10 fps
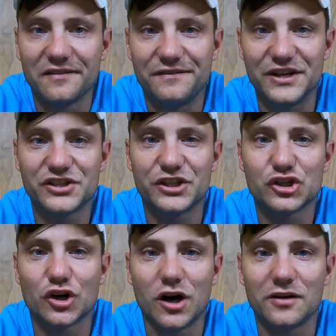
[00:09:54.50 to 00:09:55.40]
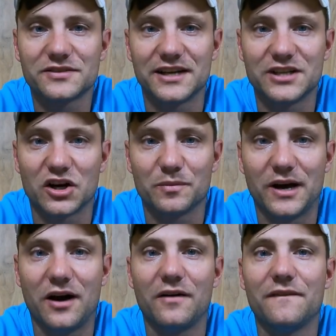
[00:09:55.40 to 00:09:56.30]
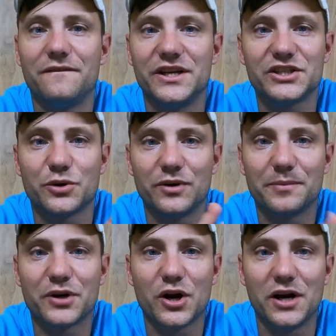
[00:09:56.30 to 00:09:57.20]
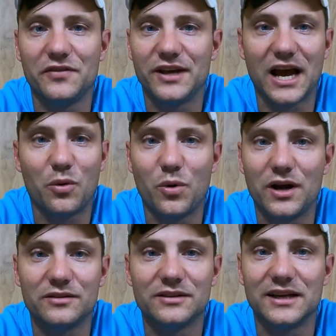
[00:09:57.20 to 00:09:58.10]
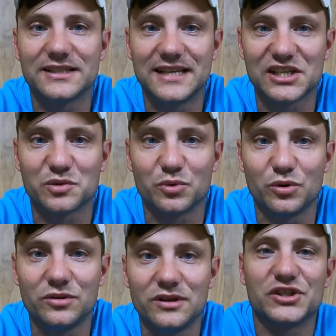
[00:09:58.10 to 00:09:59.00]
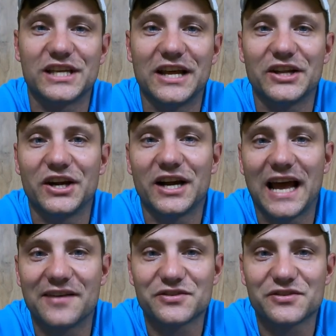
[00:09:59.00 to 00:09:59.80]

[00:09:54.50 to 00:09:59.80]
Fish the troughs I talked about. Fish the rip current if you got one accessible. Just get out there, have